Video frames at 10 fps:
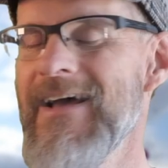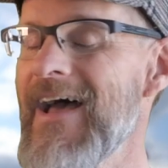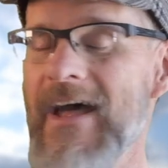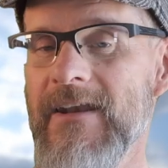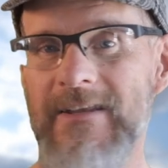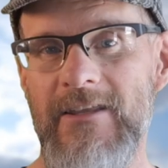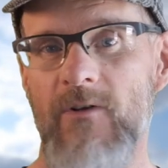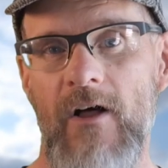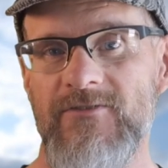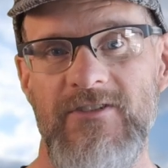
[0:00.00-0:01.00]
And
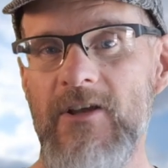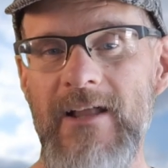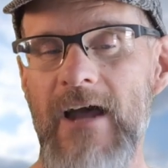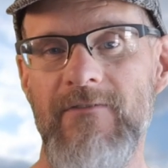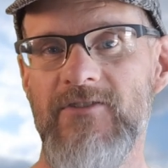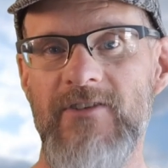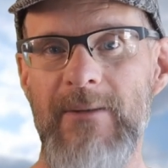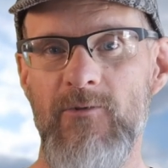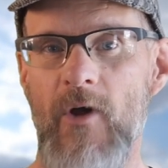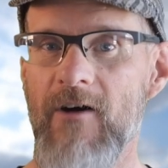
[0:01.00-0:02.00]
you'll still have the
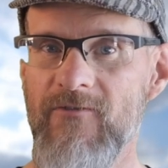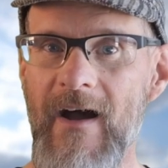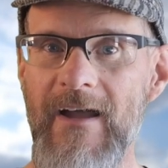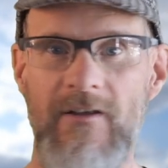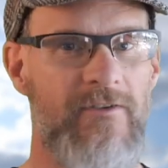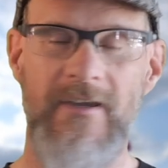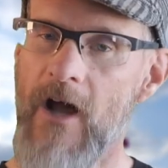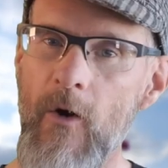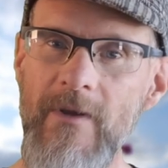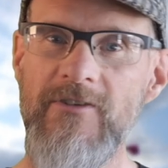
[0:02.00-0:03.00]
same raw file. You can
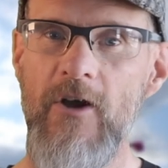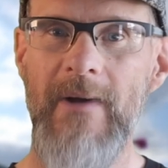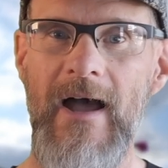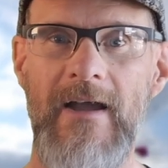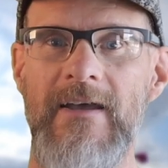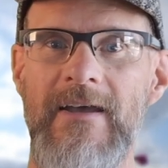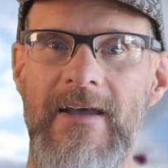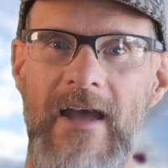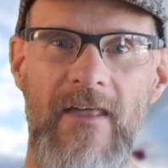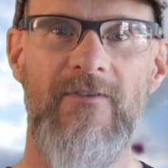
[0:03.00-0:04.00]
always go back
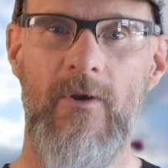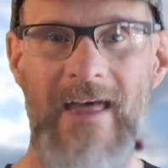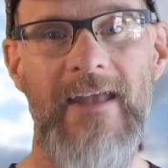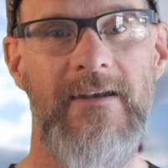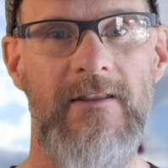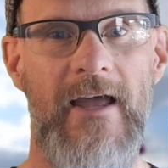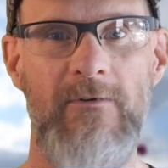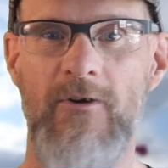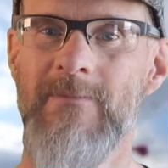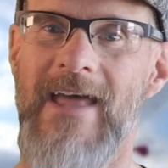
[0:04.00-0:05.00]
and throw that into
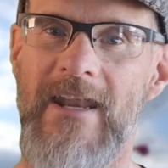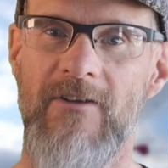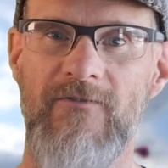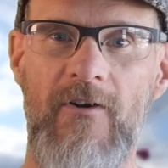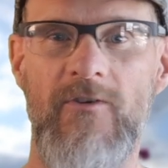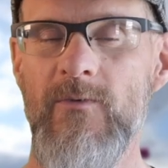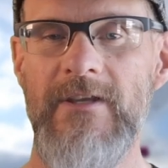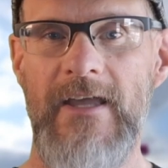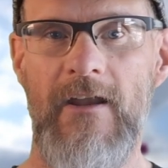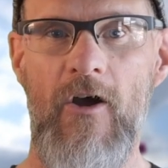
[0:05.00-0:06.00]
Lightroom and edit further when
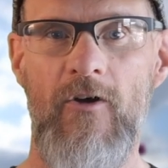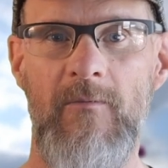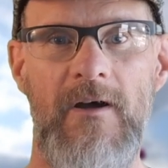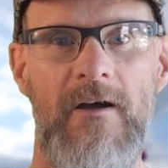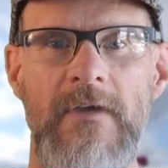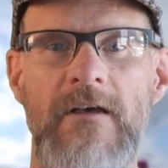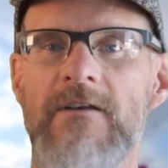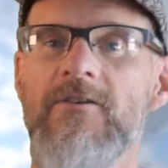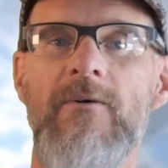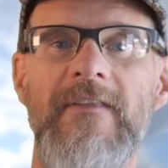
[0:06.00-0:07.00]
you get home.
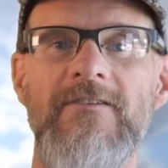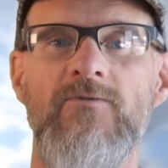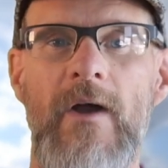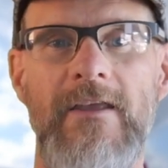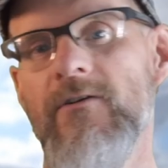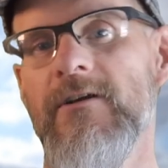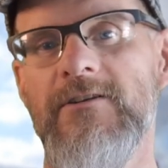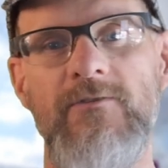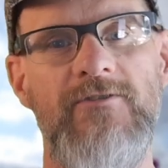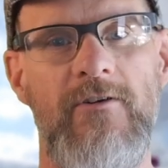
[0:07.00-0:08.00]
So in this way, you could
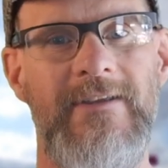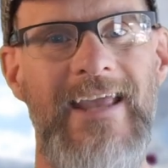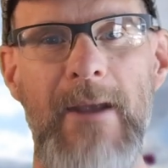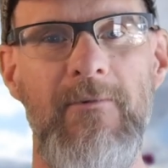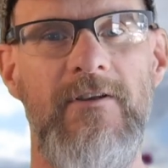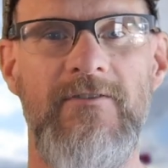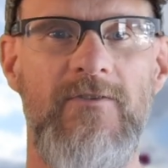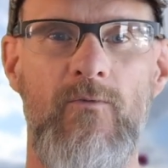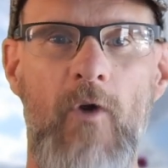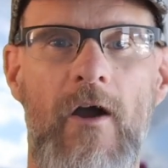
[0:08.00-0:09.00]
use your camera's
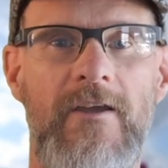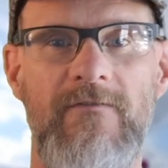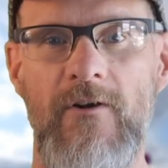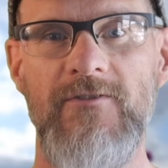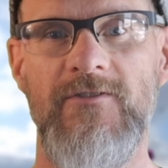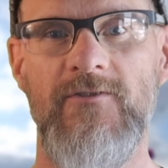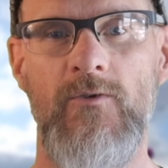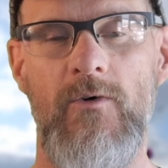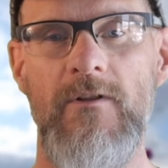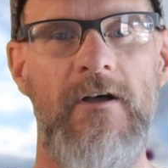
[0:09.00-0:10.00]
raw conversion
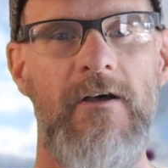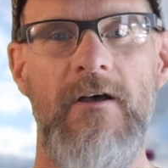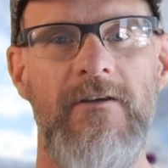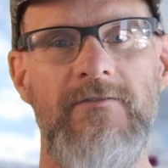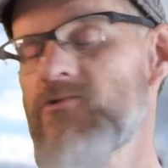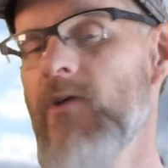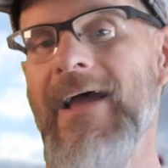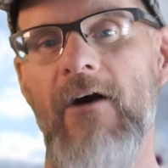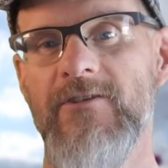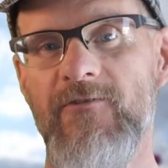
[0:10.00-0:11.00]
tool to
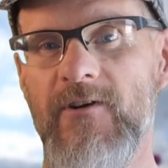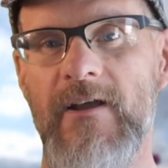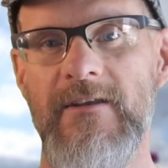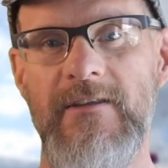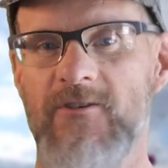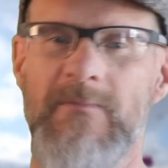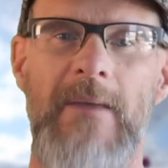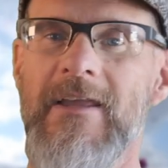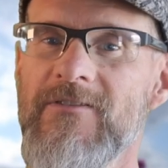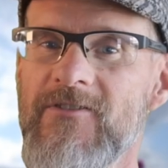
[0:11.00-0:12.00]
try out different ideas,
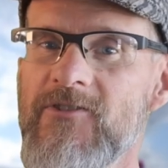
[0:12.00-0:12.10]
maybe as a